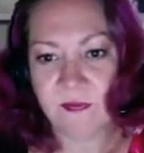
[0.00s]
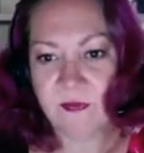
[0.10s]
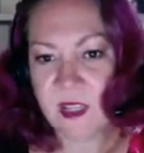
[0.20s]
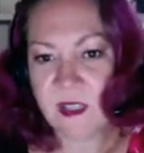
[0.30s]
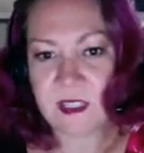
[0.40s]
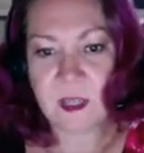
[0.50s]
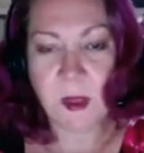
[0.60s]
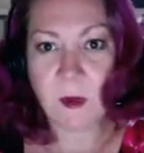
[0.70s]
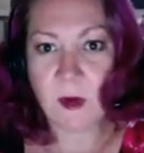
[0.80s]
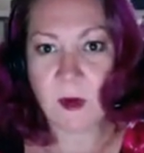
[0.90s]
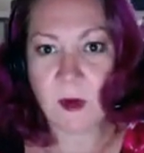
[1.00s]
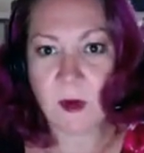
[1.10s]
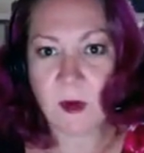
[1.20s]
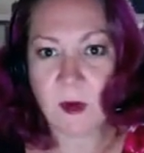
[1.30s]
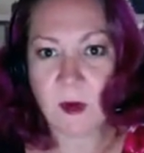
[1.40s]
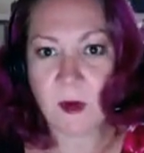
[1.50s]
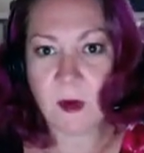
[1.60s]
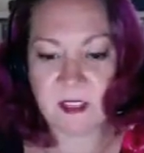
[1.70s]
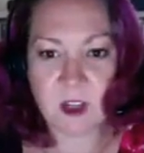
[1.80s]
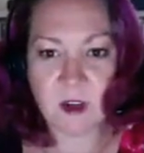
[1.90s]
some other informational thing
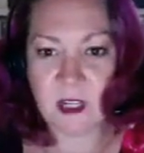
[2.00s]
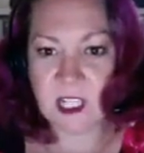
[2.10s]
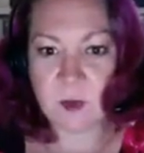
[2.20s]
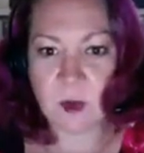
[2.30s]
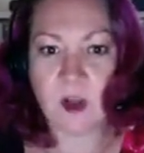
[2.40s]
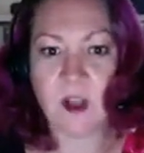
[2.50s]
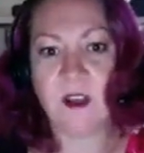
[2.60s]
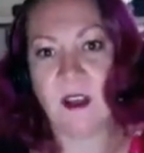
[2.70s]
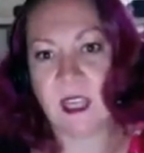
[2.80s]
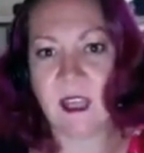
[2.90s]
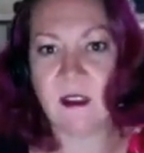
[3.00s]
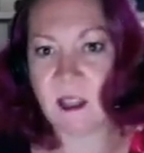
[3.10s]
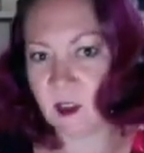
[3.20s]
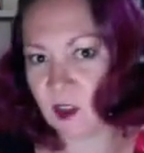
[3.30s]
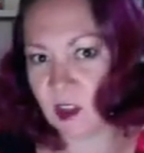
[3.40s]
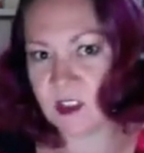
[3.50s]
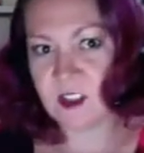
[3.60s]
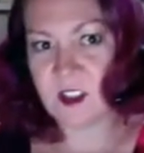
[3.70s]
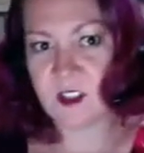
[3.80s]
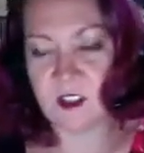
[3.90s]
that you're an expert on, again, like
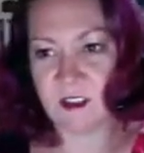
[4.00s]
the